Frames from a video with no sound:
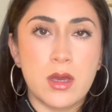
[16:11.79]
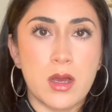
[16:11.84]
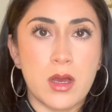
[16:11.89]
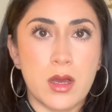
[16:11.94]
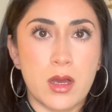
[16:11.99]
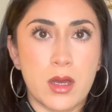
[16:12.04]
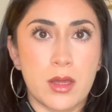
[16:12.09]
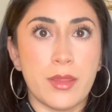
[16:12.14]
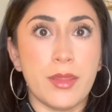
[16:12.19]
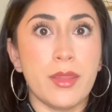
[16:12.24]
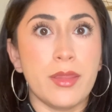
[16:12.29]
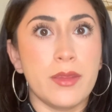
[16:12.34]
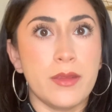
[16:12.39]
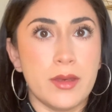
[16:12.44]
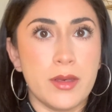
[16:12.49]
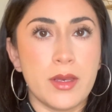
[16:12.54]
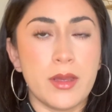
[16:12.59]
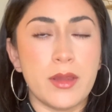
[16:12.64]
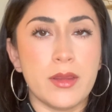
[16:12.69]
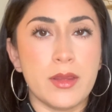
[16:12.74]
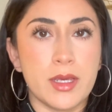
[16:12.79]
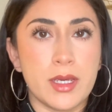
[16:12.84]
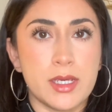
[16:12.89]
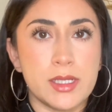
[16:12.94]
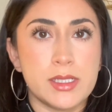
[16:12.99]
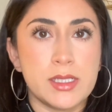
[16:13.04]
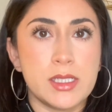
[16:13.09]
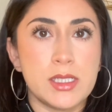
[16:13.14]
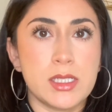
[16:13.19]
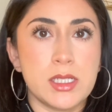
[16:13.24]
on
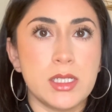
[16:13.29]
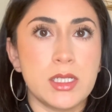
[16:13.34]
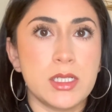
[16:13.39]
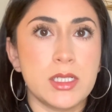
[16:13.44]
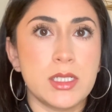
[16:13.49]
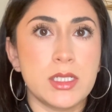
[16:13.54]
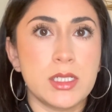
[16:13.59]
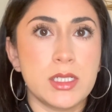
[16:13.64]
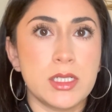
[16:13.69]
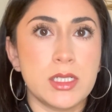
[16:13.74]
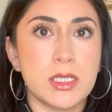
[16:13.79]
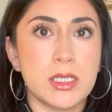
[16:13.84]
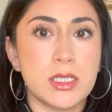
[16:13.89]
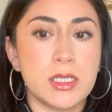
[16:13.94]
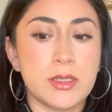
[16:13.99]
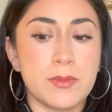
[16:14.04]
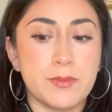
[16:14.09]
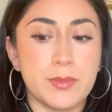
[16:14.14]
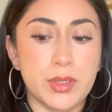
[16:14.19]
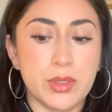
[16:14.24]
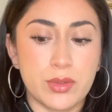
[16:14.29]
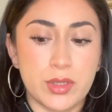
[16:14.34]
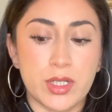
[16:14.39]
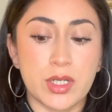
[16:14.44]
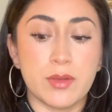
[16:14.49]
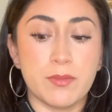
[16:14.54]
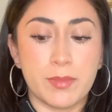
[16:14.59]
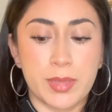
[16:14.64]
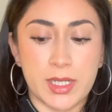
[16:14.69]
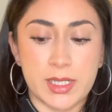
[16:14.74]
this beauty or
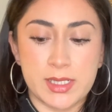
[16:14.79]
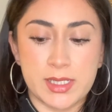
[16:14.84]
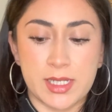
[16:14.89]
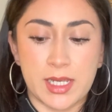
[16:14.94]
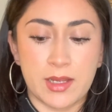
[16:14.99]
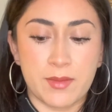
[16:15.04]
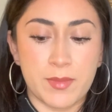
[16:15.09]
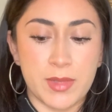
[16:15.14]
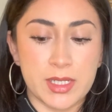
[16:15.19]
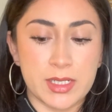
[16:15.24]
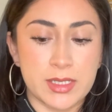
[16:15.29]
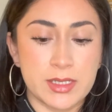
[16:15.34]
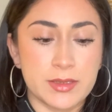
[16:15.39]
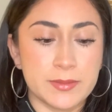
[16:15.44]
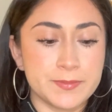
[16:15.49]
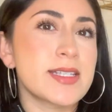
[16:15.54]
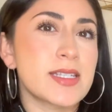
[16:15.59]
bust segment.